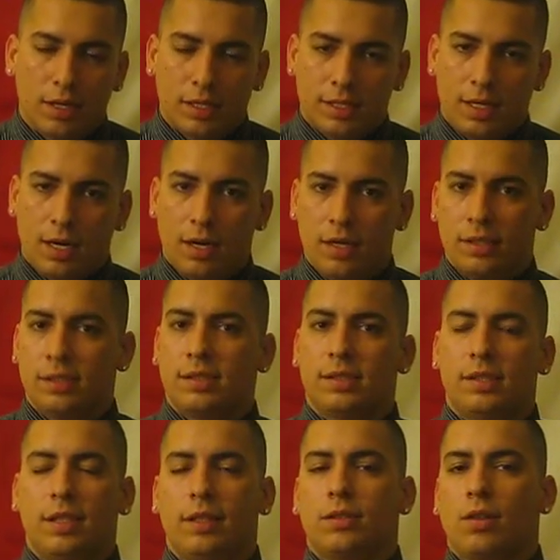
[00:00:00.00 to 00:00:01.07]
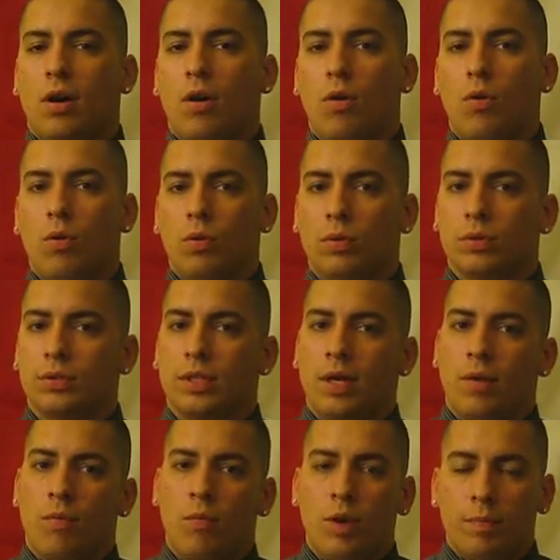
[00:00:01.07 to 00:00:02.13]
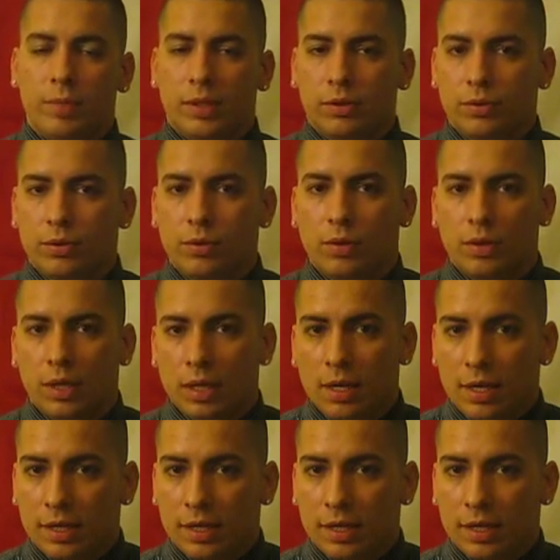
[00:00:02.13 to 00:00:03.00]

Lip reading: tearing 6 holes and ripping through